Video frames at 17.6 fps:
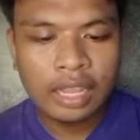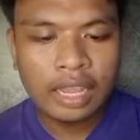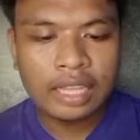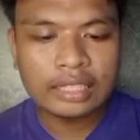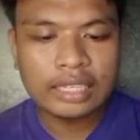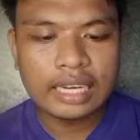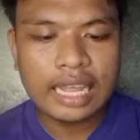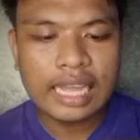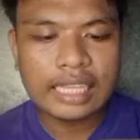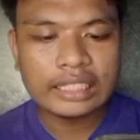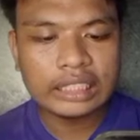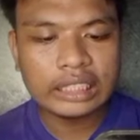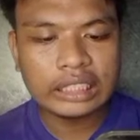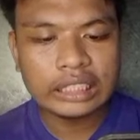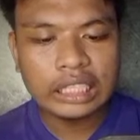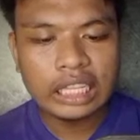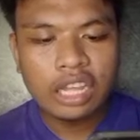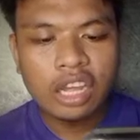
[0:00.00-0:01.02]
And last,
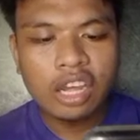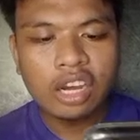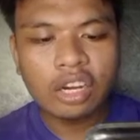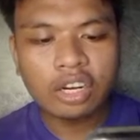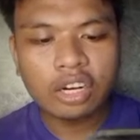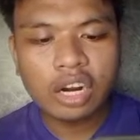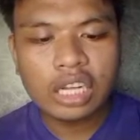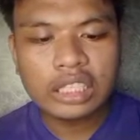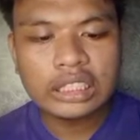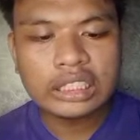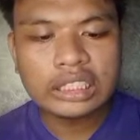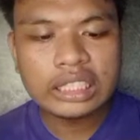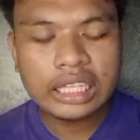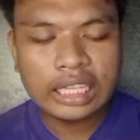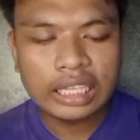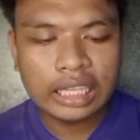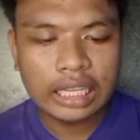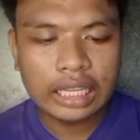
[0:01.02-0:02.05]

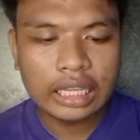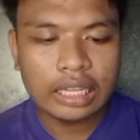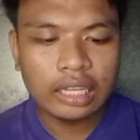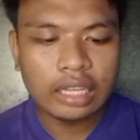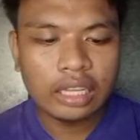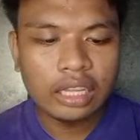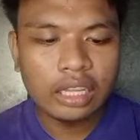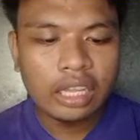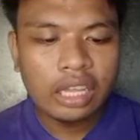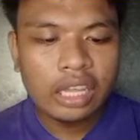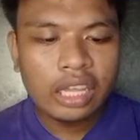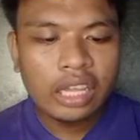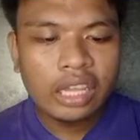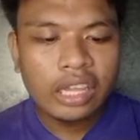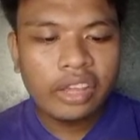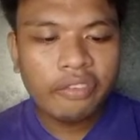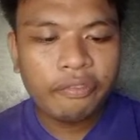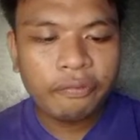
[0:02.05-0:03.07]
cross-linking.
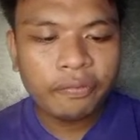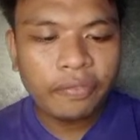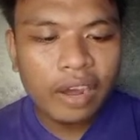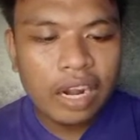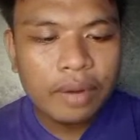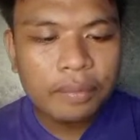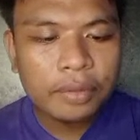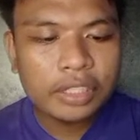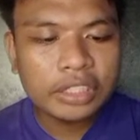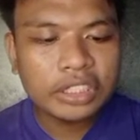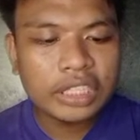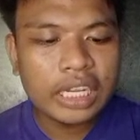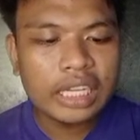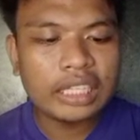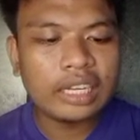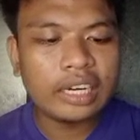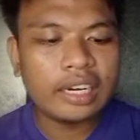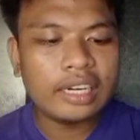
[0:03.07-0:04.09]
If polymer
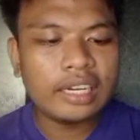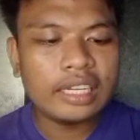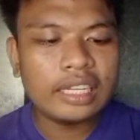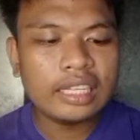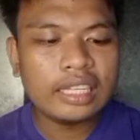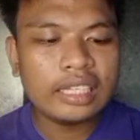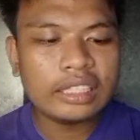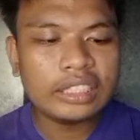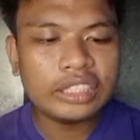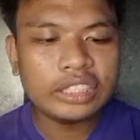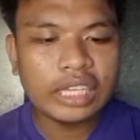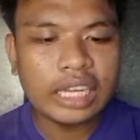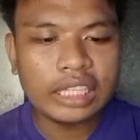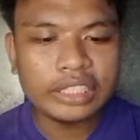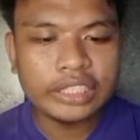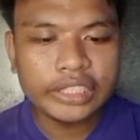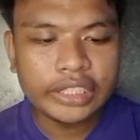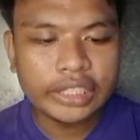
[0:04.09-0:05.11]
chains are linked
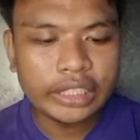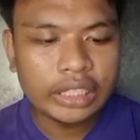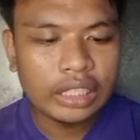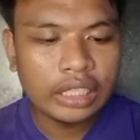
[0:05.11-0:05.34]
together